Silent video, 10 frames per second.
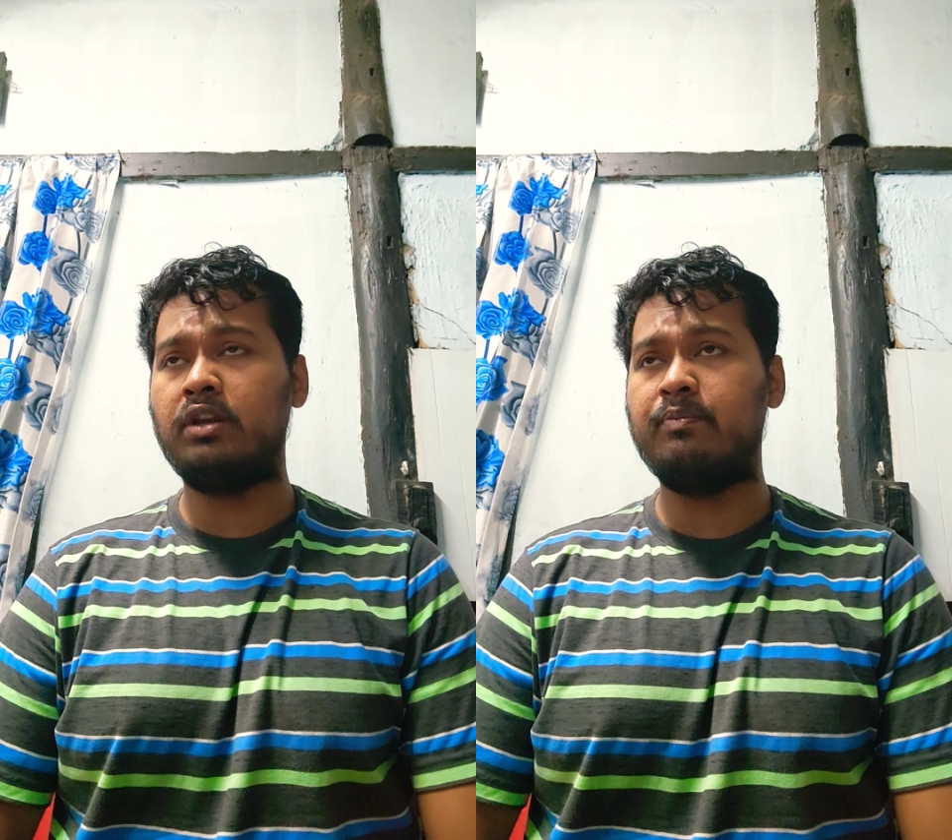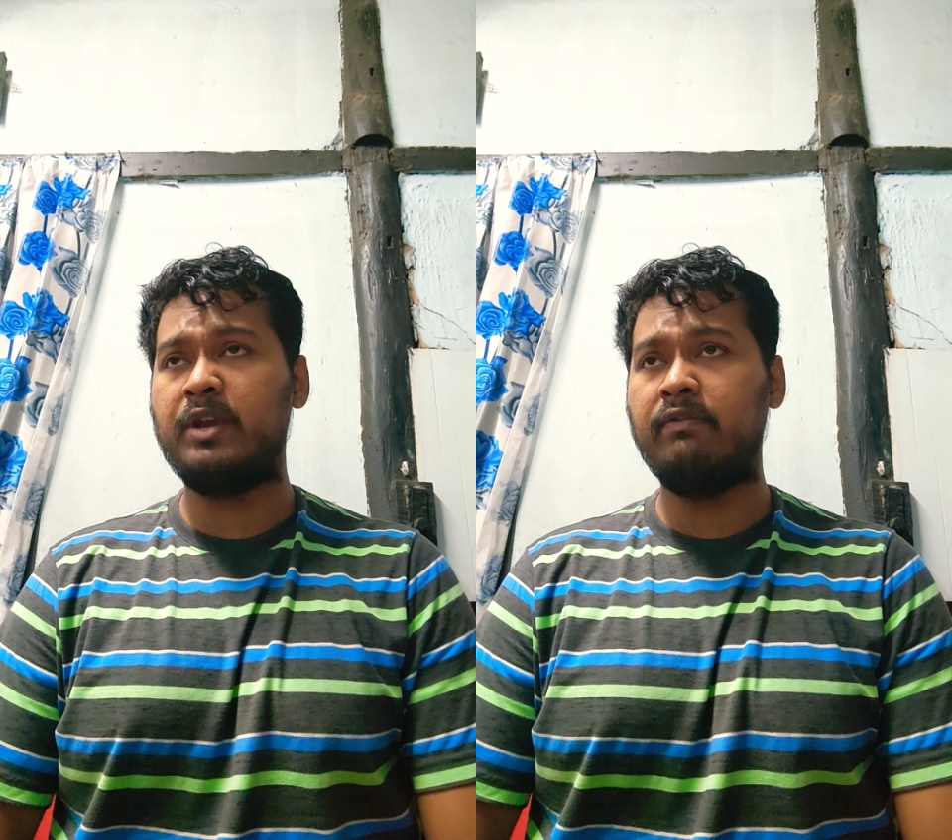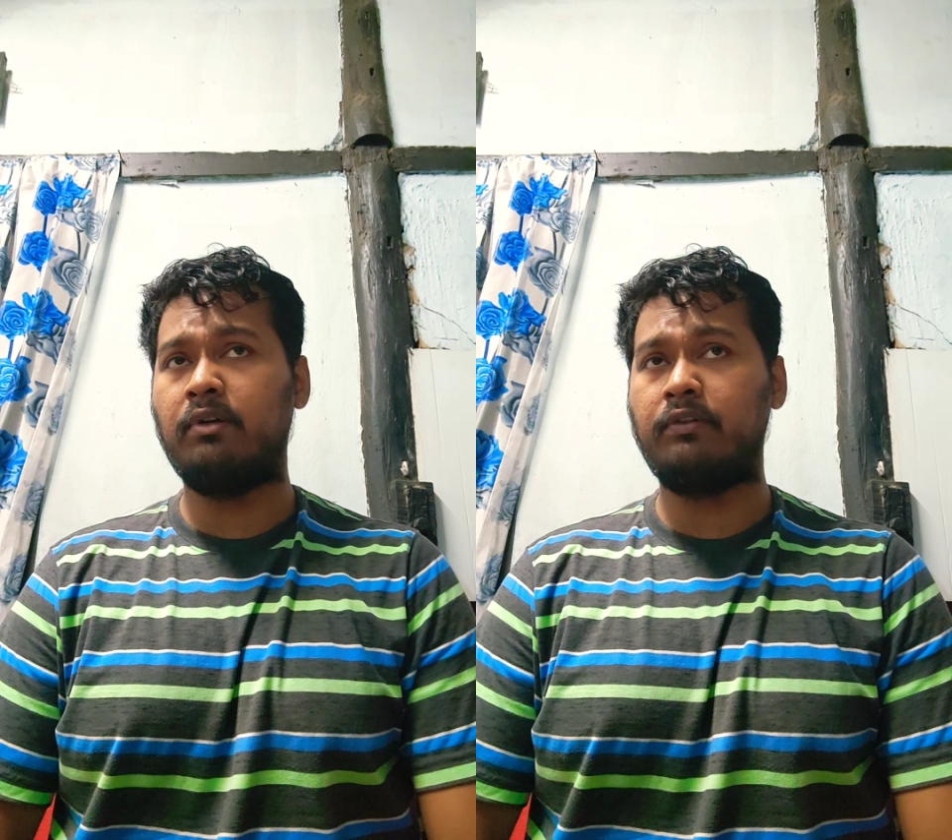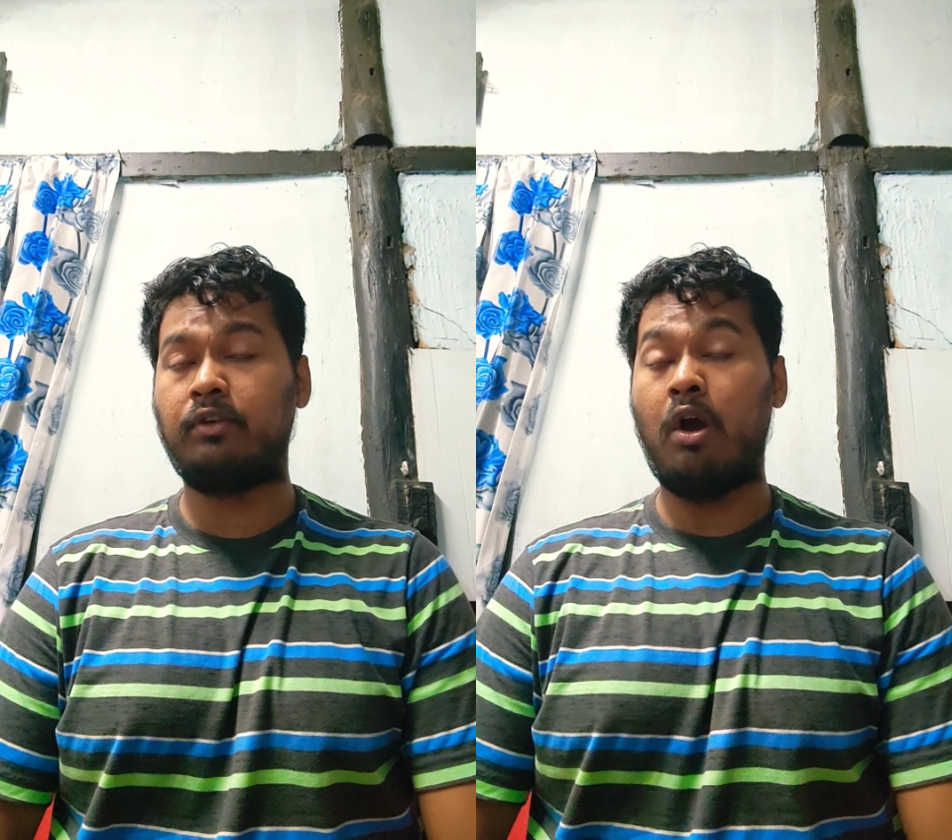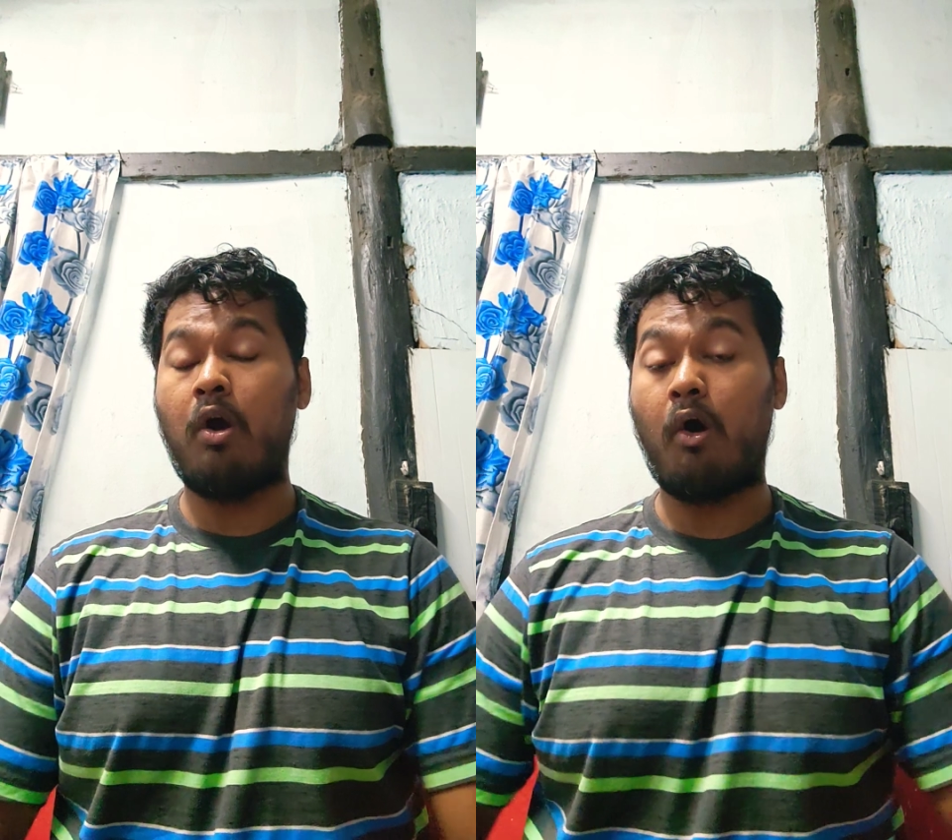only
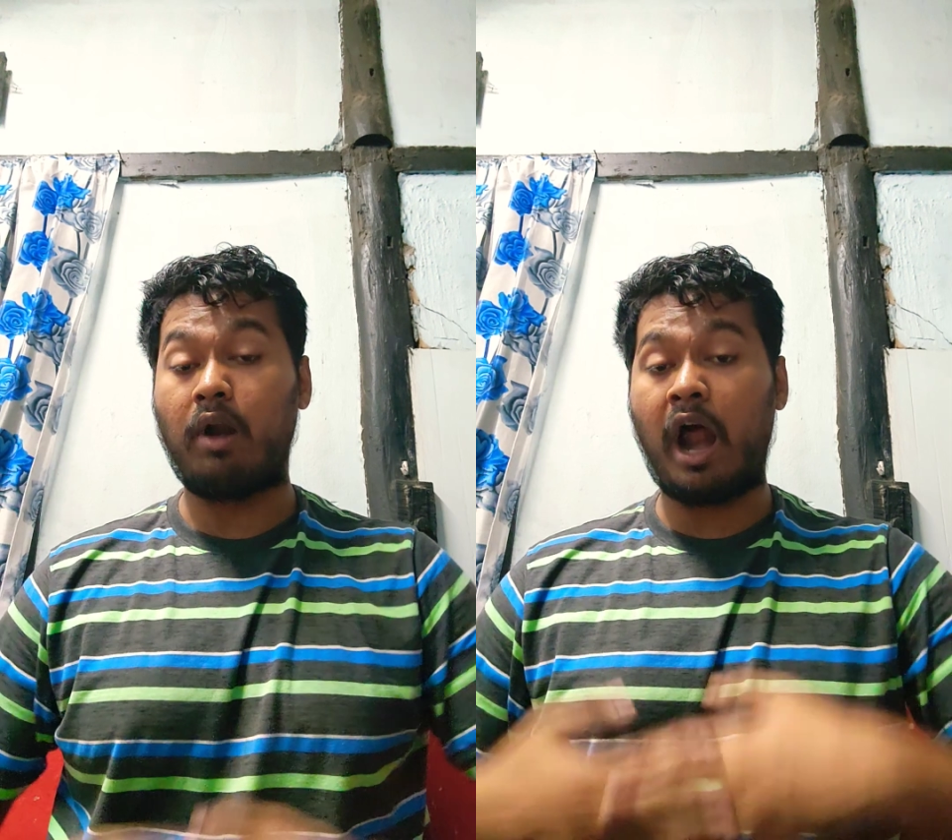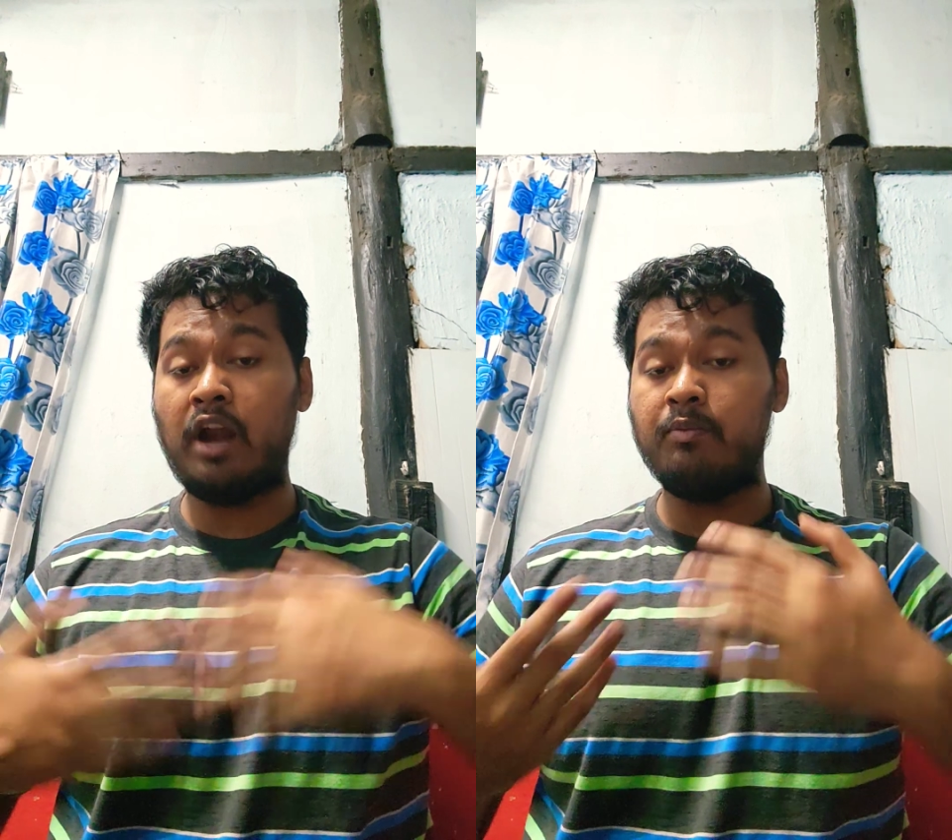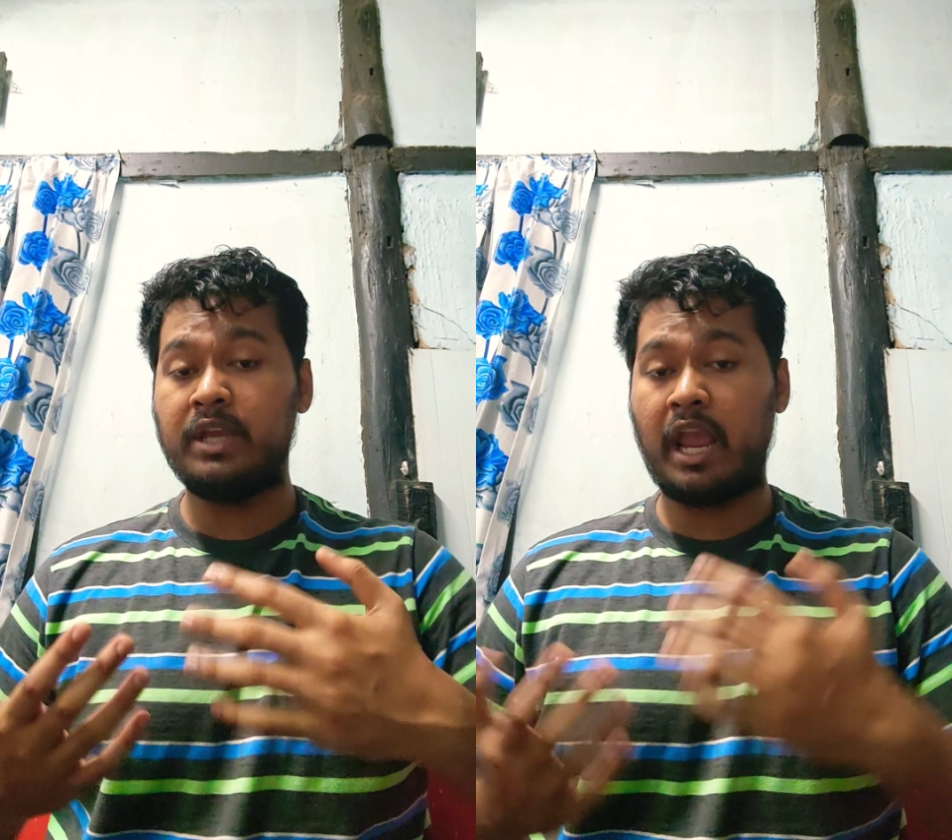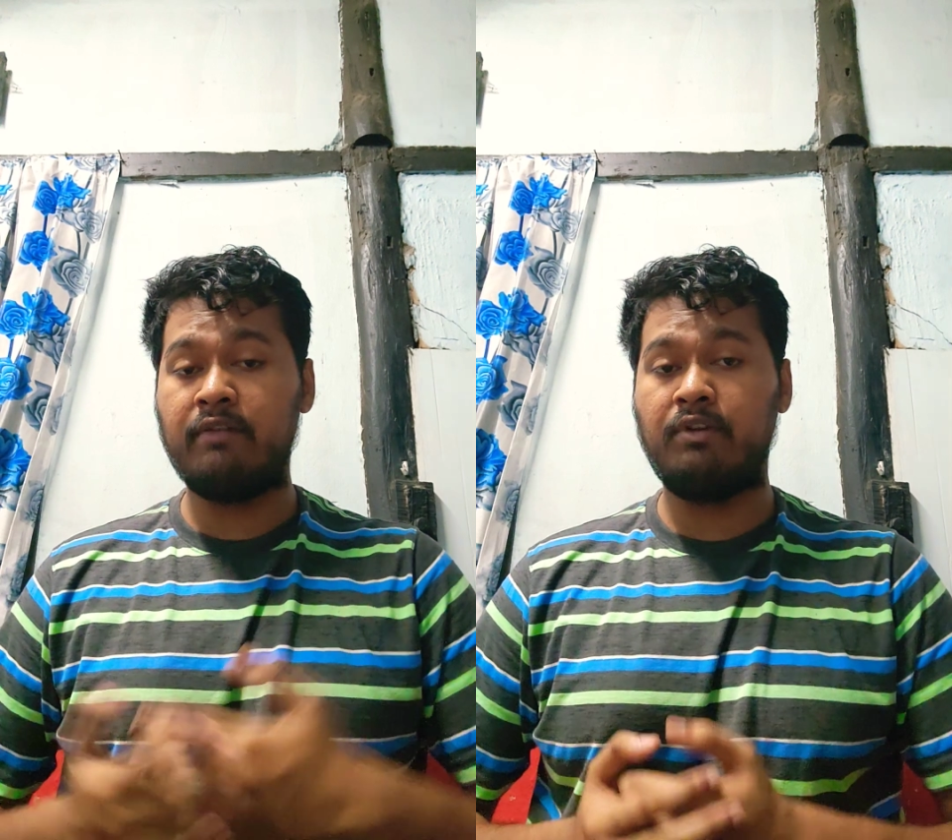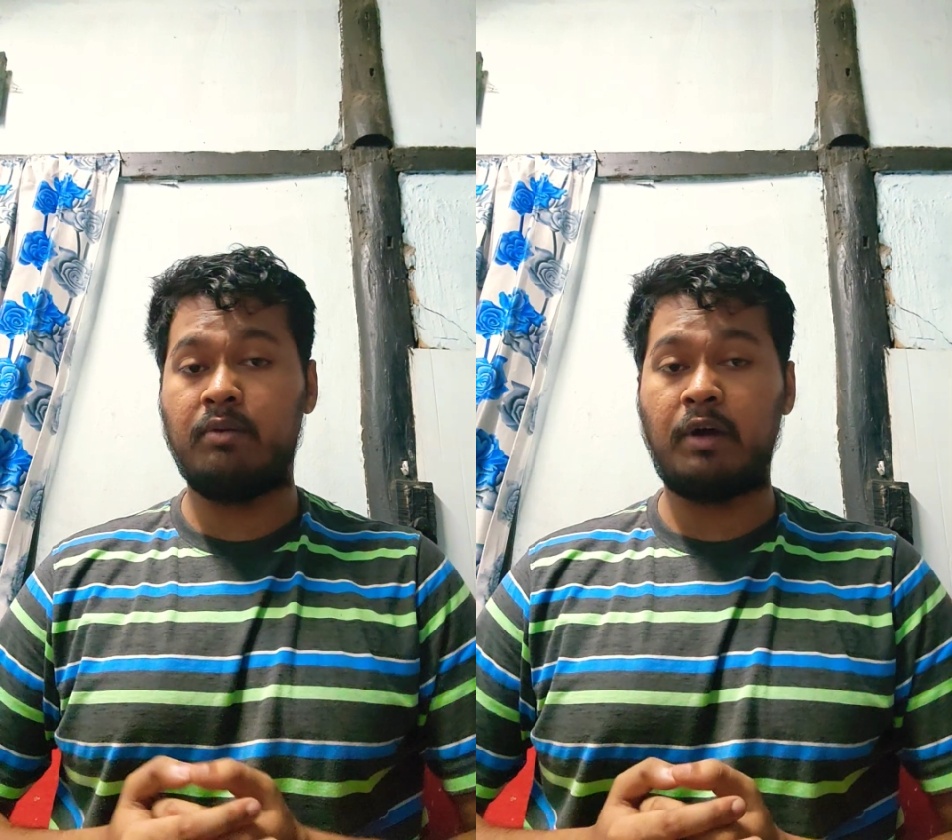people's or our behavior,